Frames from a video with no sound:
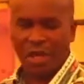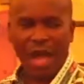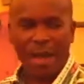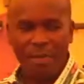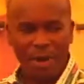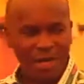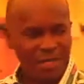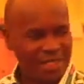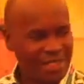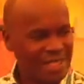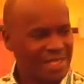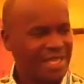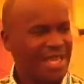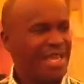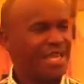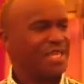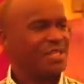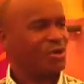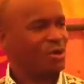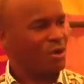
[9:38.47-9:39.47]
About
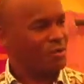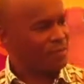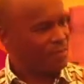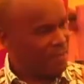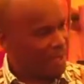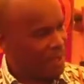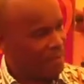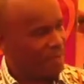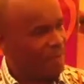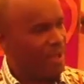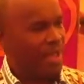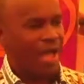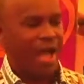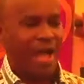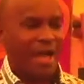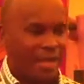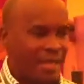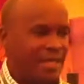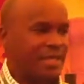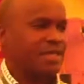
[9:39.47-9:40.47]
8 of them
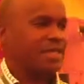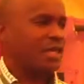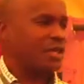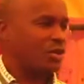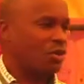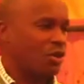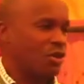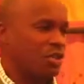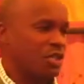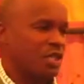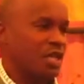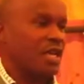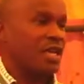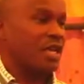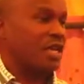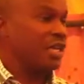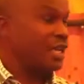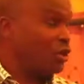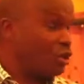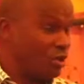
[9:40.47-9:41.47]
are in technology.
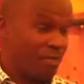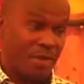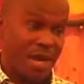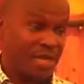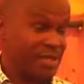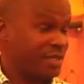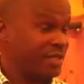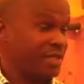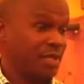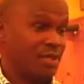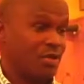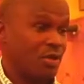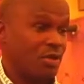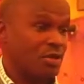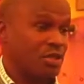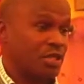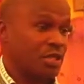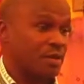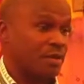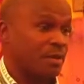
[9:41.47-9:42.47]
Elon Musk,
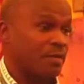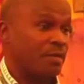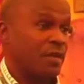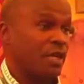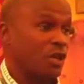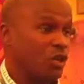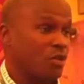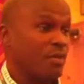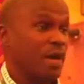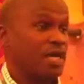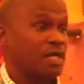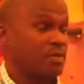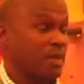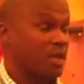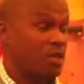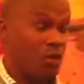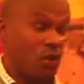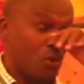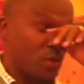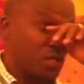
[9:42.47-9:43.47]
technology. Elon Musk, by the
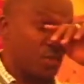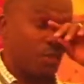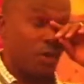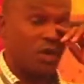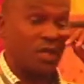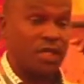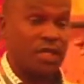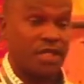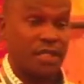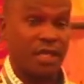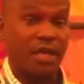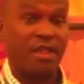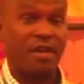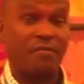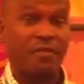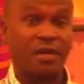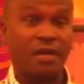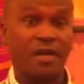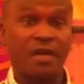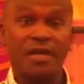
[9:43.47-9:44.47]
way, was born in South
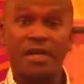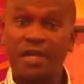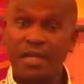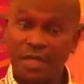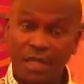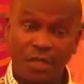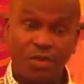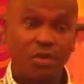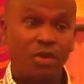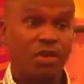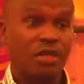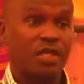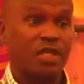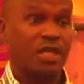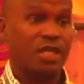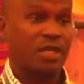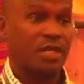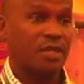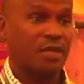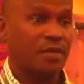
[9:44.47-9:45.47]
Africa. Technology.
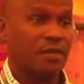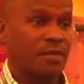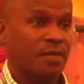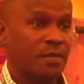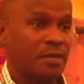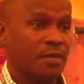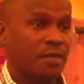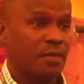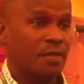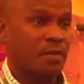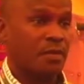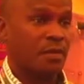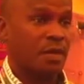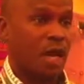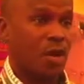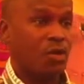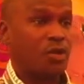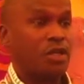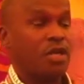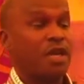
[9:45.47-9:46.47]

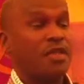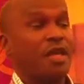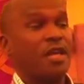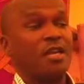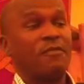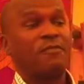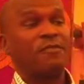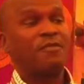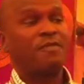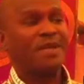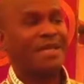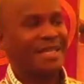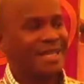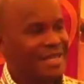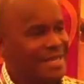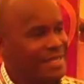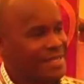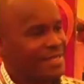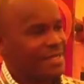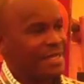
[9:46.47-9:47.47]
Are we together? And if you've been
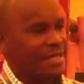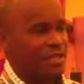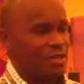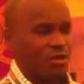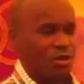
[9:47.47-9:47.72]
listening, you know,